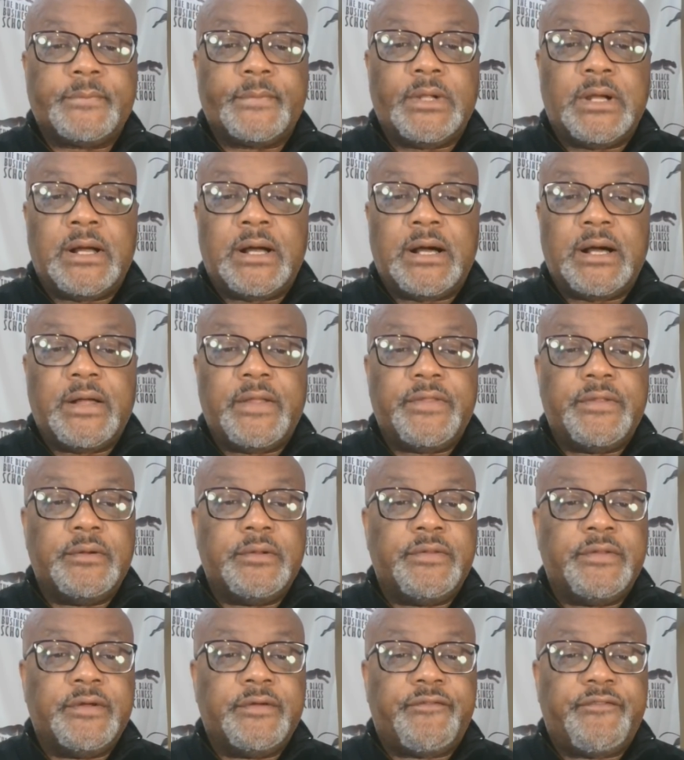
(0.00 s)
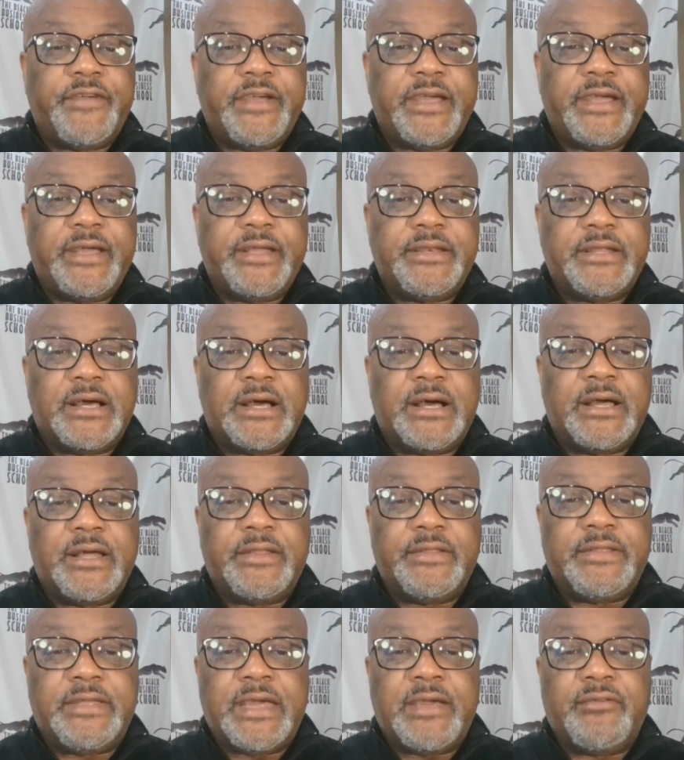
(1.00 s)
Uh, the the Fed uh,
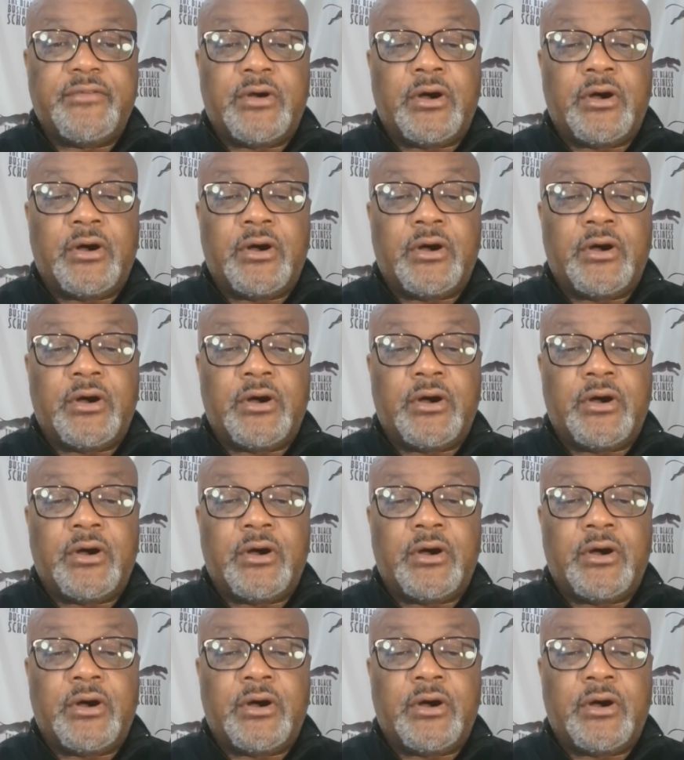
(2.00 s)
gave,